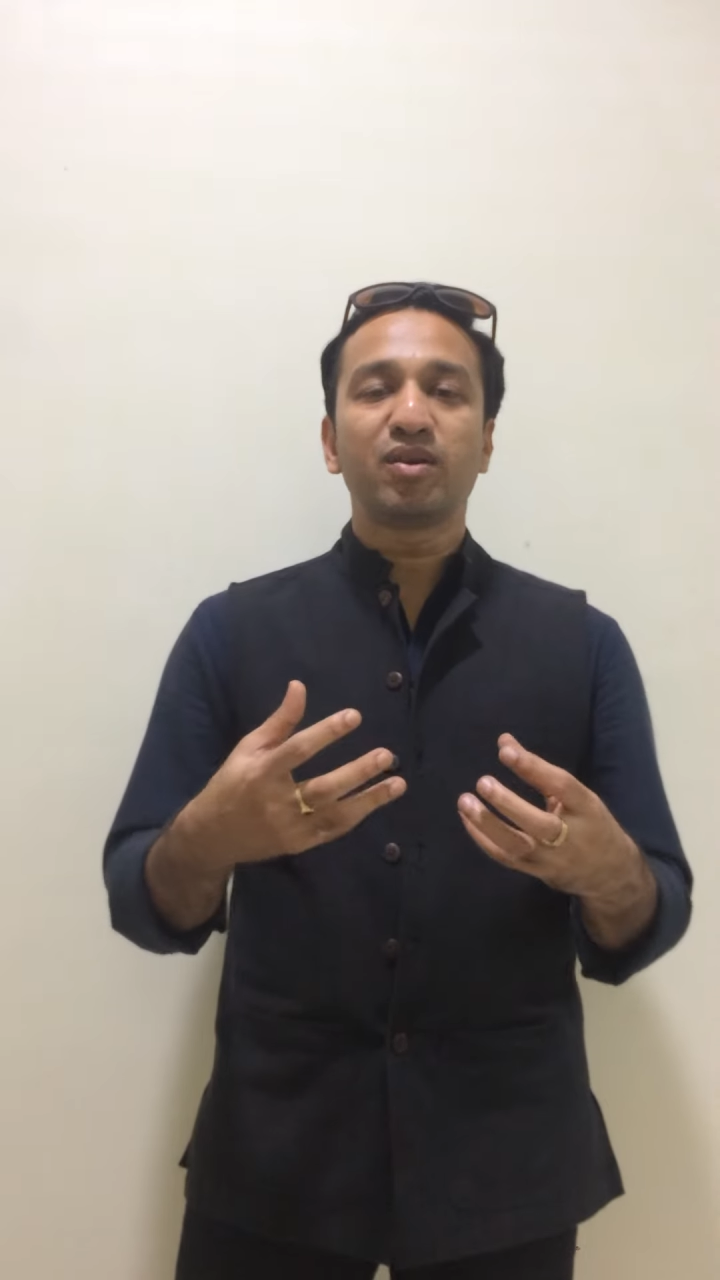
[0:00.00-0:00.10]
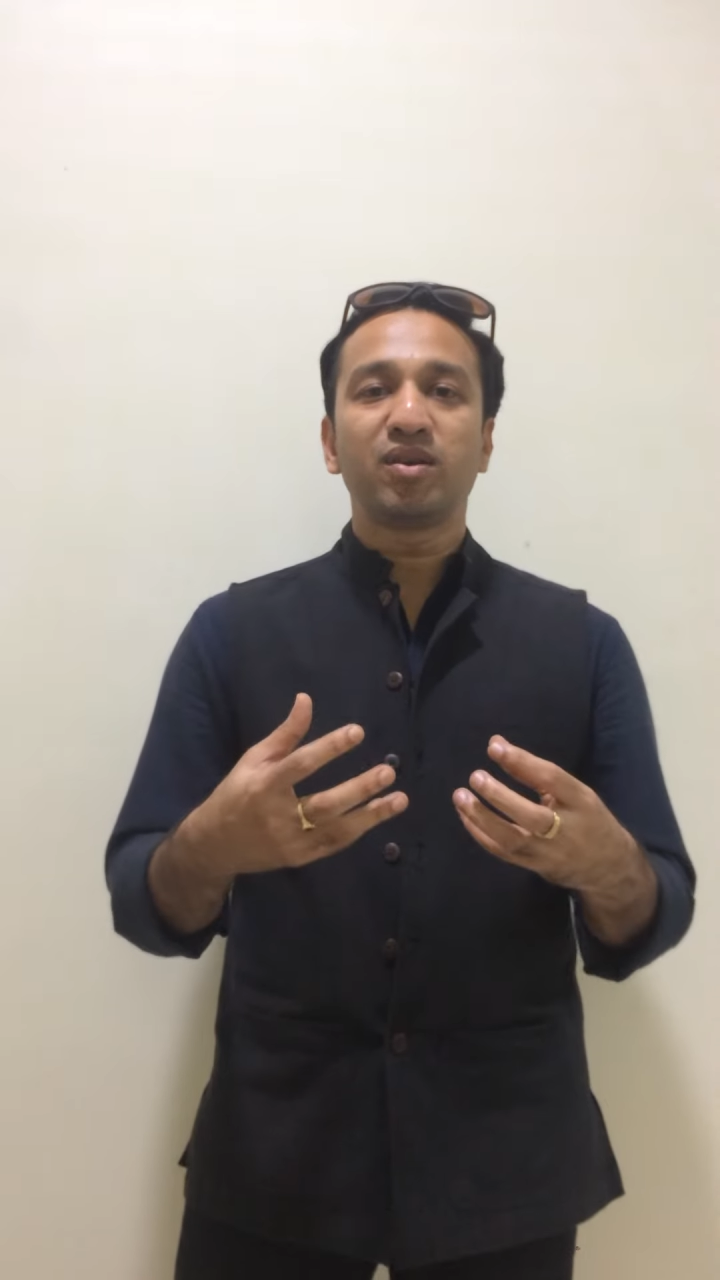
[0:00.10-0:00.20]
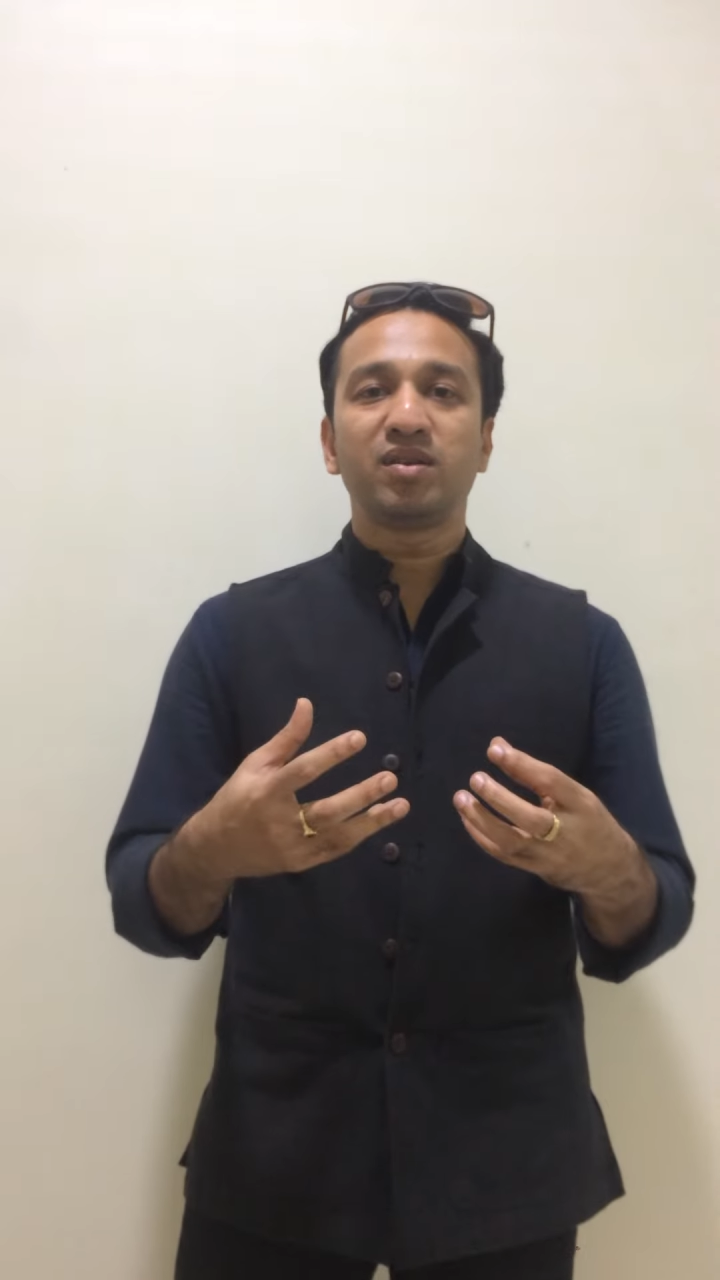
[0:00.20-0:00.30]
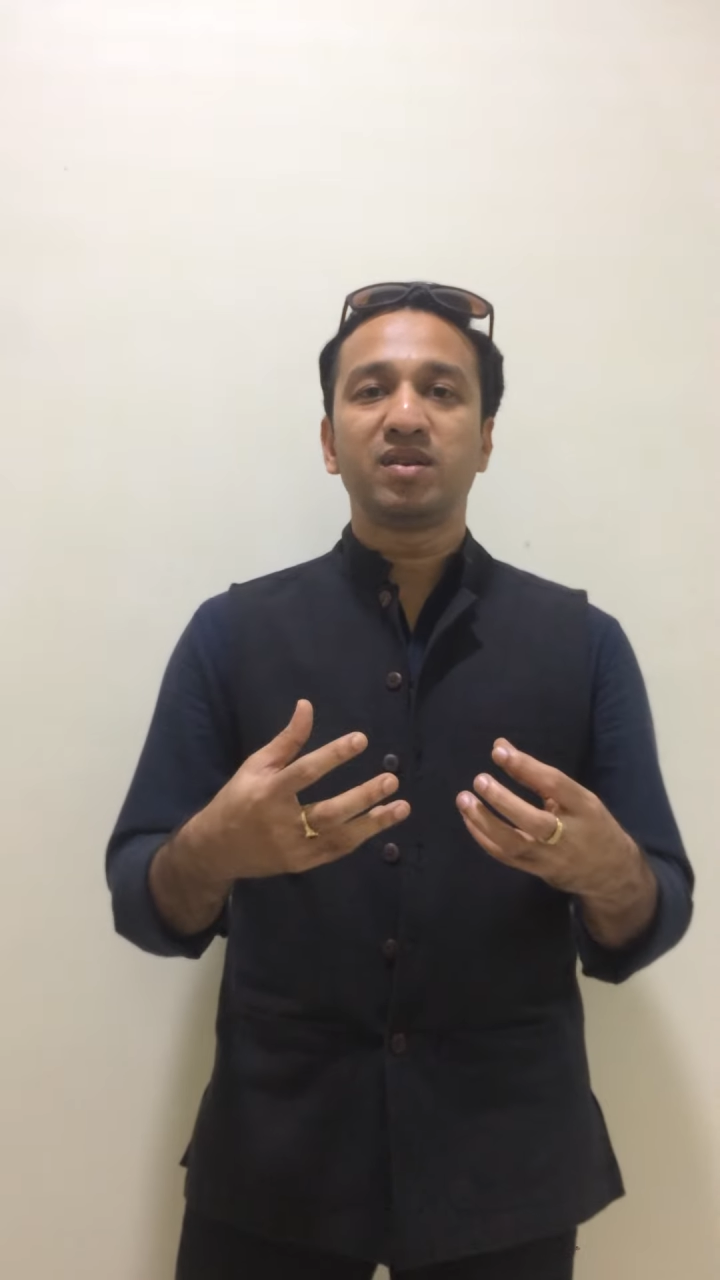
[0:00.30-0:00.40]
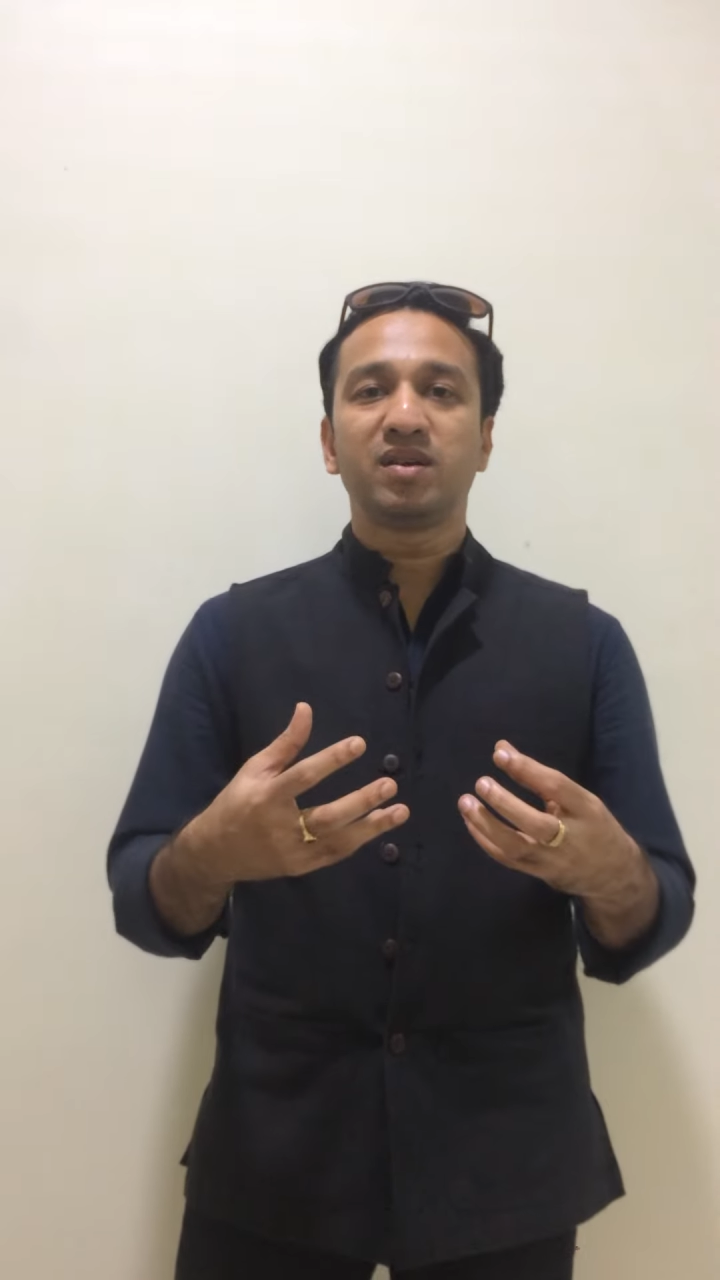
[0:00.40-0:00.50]

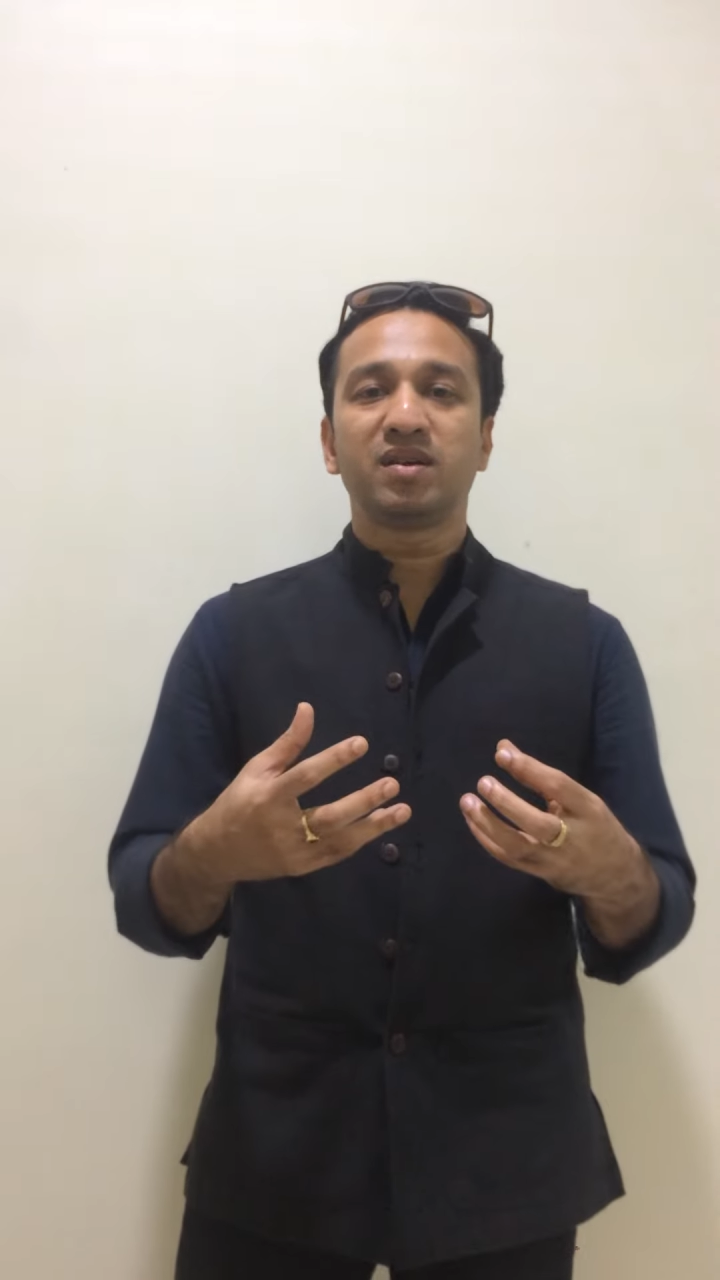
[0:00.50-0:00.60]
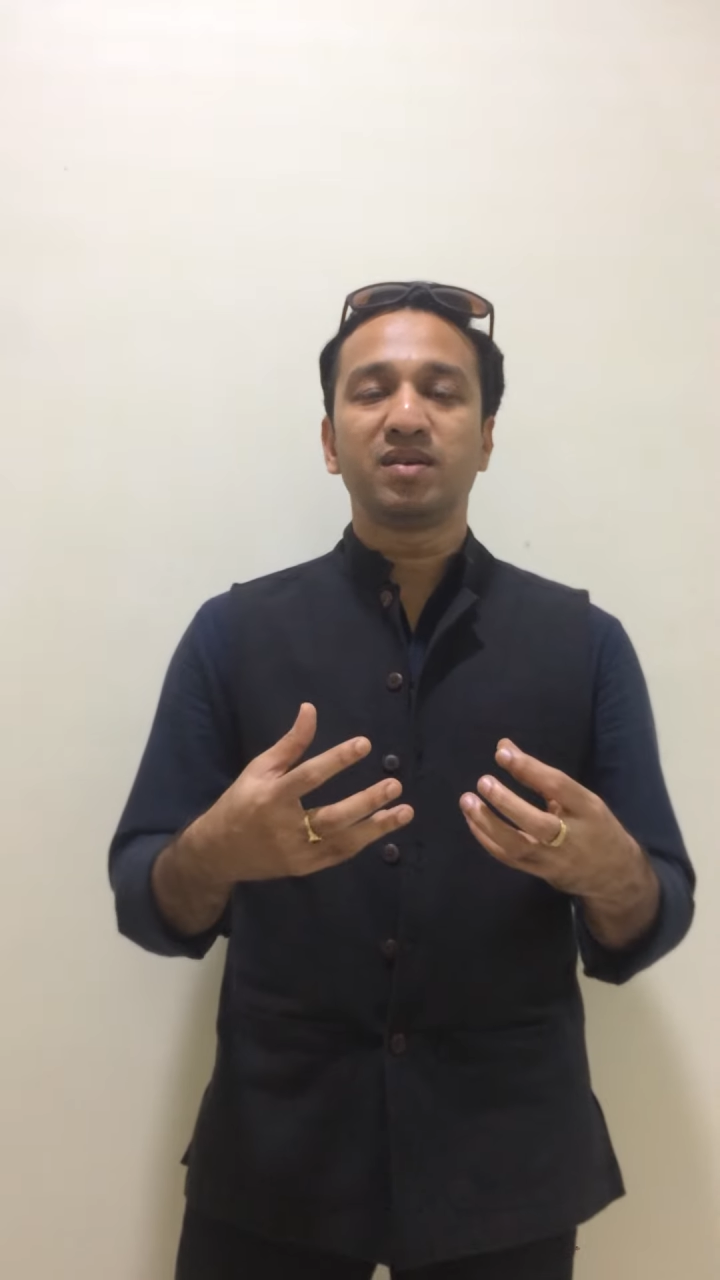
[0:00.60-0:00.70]
called,